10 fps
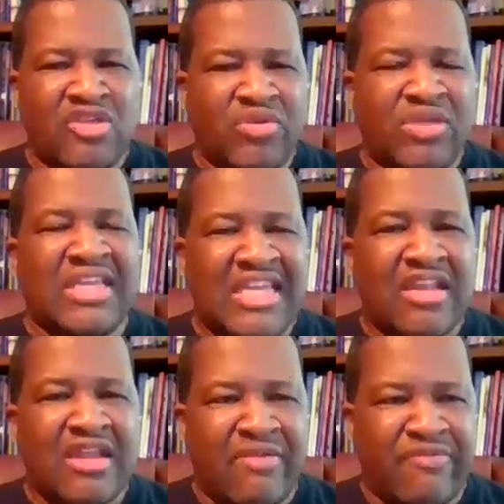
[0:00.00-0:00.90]
You can
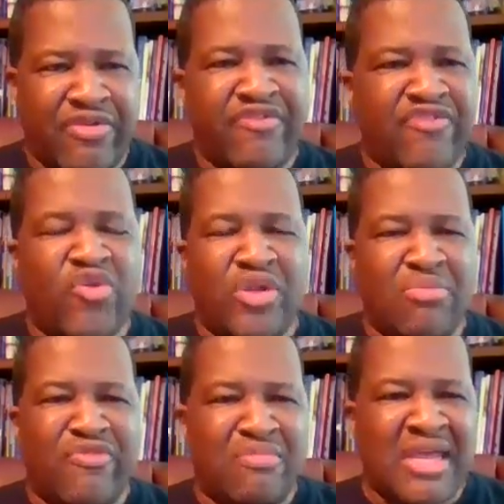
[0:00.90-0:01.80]
get a free phone
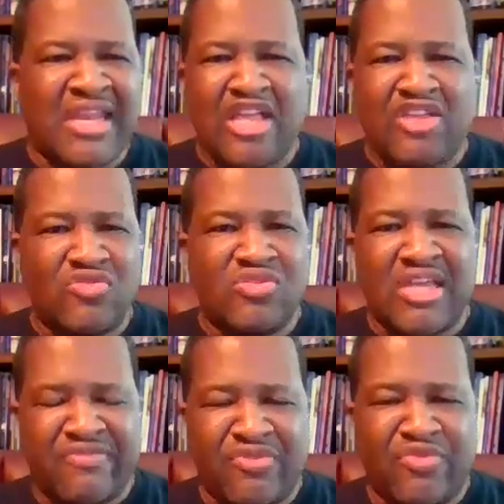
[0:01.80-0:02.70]
number from that and use
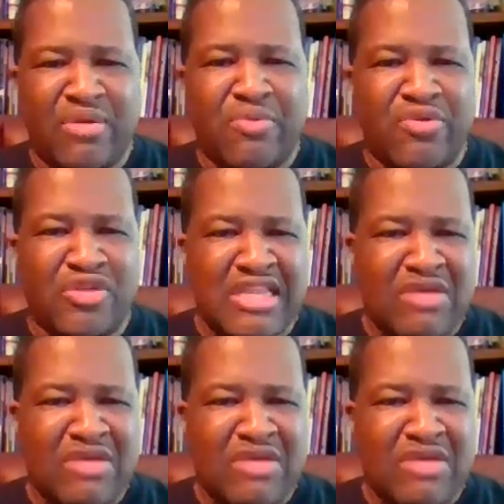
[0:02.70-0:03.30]
that phone number.